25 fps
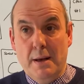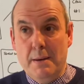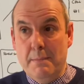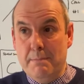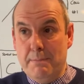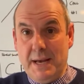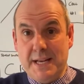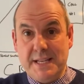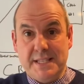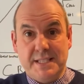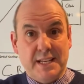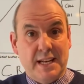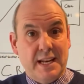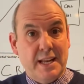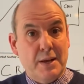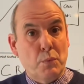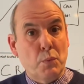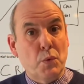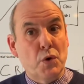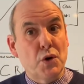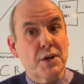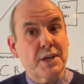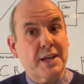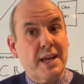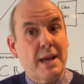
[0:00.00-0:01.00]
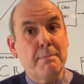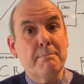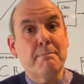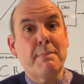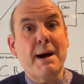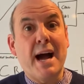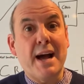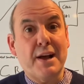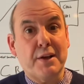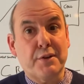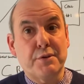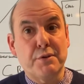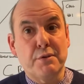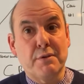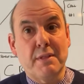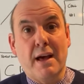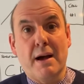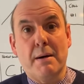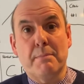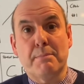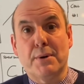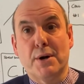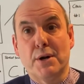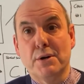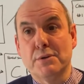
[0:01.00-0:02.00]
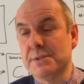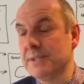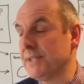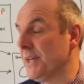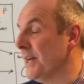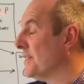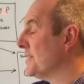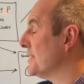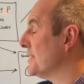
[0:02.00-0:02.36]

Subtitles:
basically working back through that process.